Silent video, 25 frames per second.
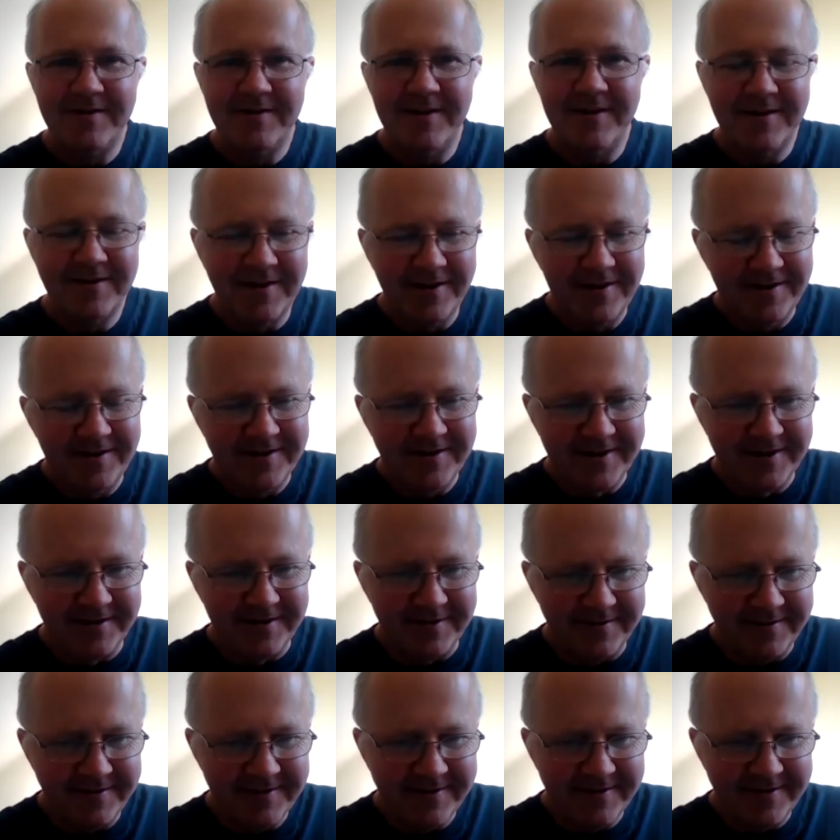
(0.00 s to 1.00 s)
I'd like
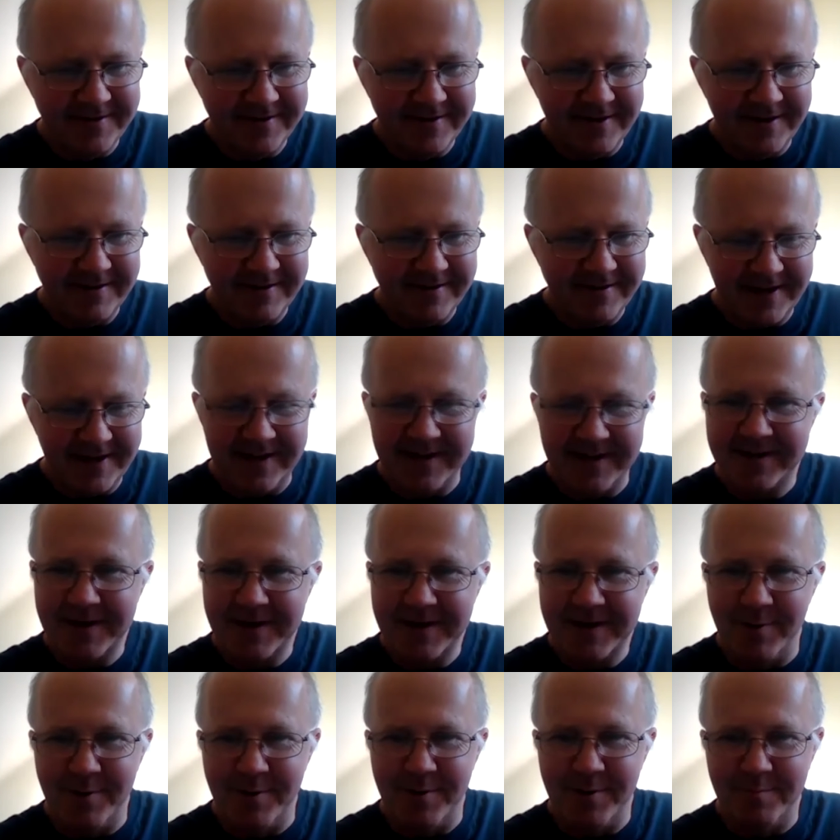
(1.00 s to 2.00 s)
to ask
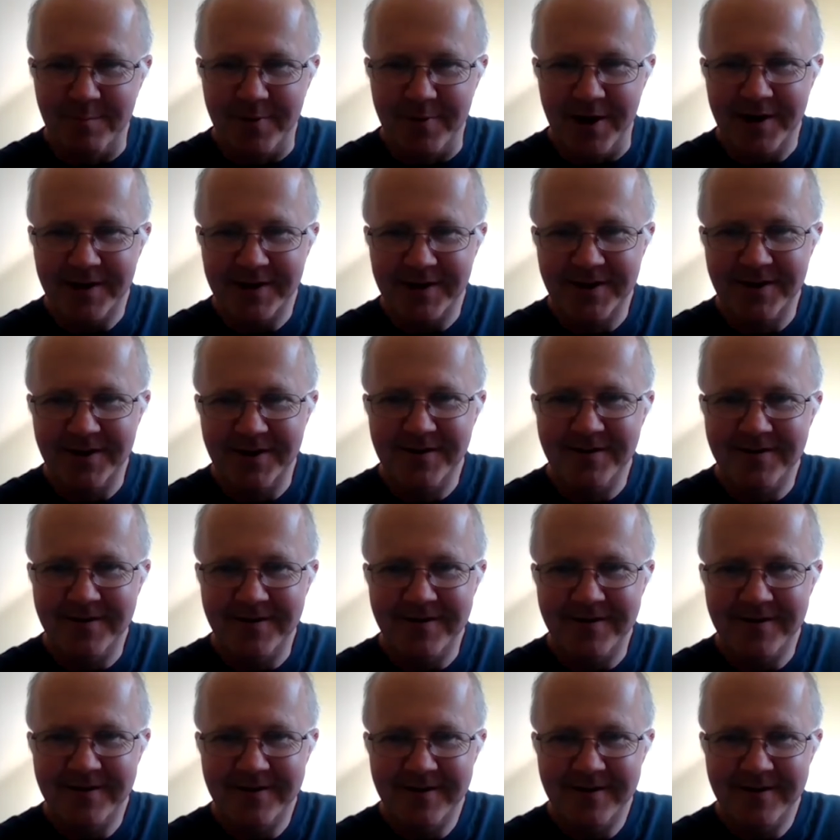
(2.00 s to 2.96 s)
about Brixton,